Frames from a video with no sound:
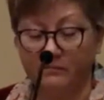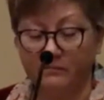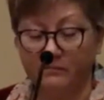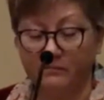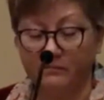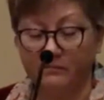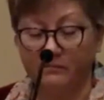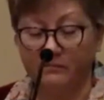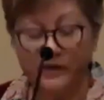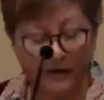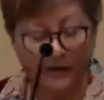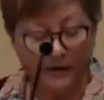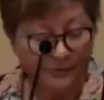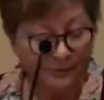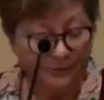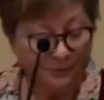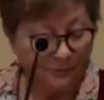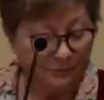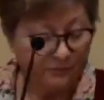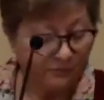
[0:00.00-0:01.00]
So,
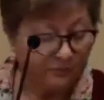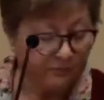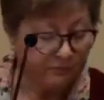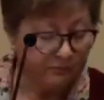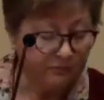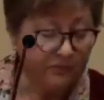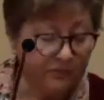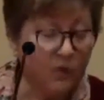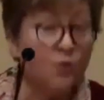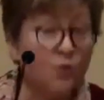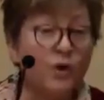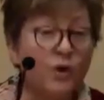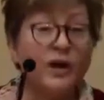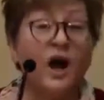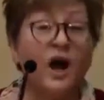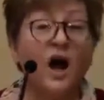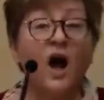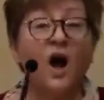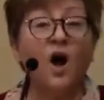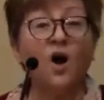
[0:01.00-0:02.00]
what
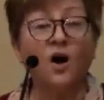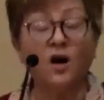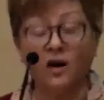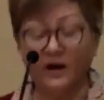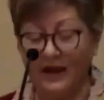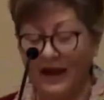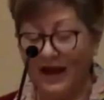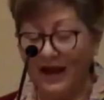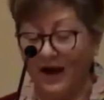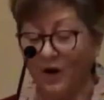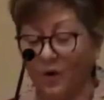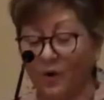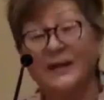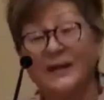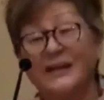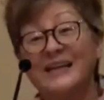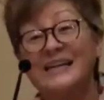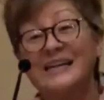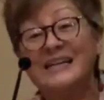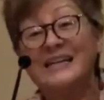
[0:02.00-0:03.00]
are our
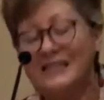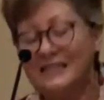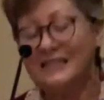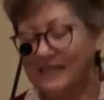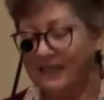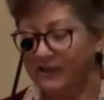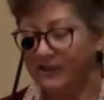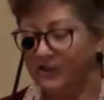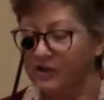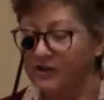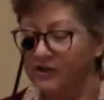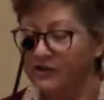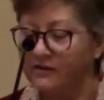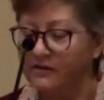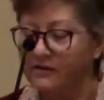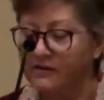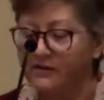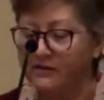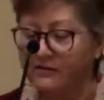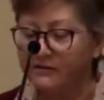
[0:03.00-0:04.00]

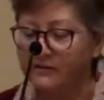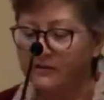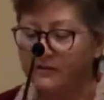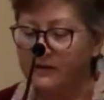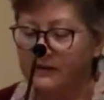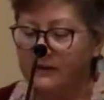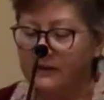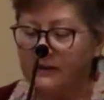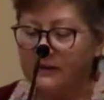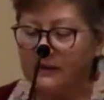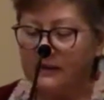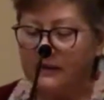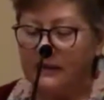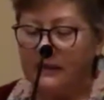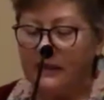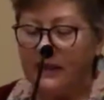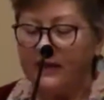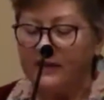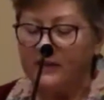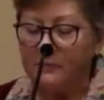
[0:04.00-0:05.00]
intentions?
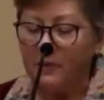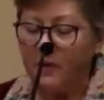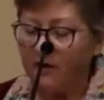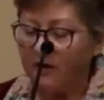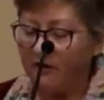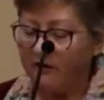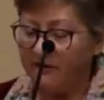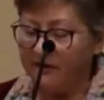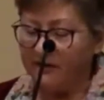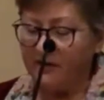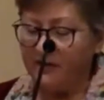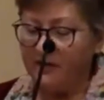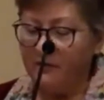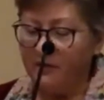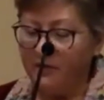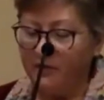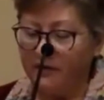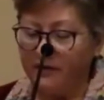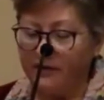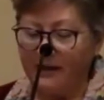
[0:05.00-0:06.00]
As part of this
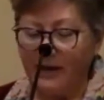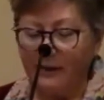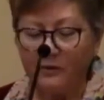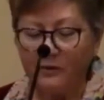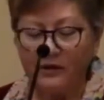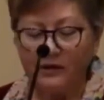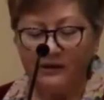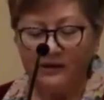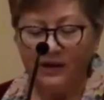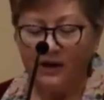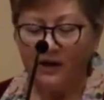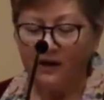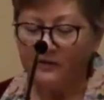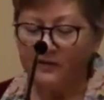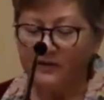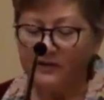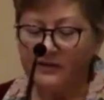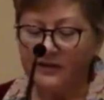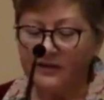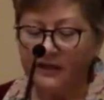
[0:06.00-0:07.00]
community, I would love to
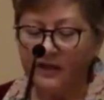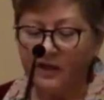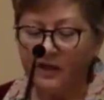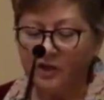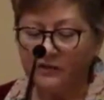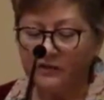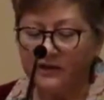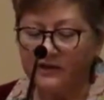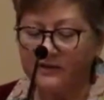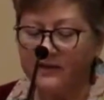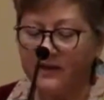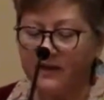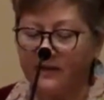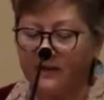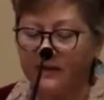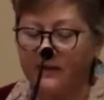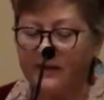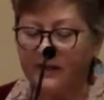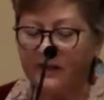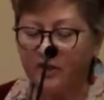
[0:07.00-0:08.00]
see each of us set an
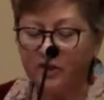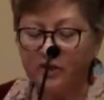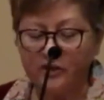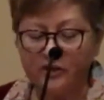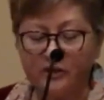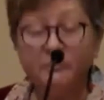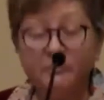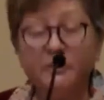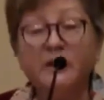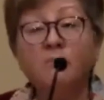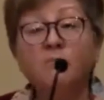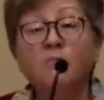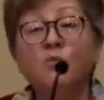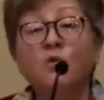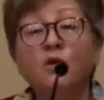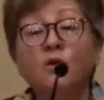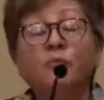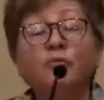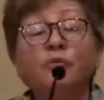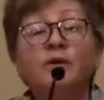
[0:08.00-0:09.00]
intention to be more
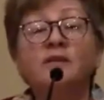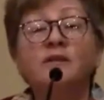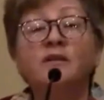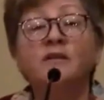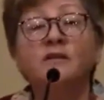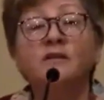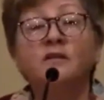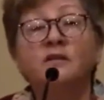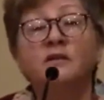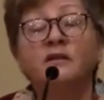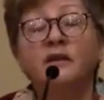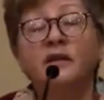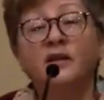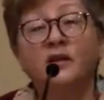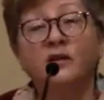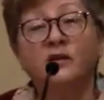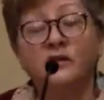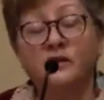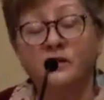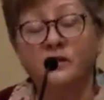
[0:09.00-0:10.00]
present in our
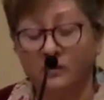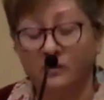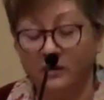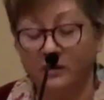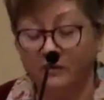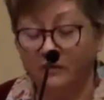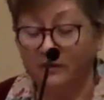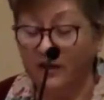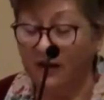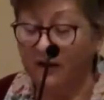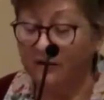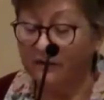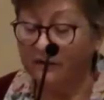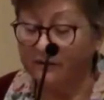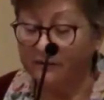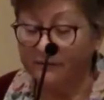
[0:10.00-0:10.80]
circle of love.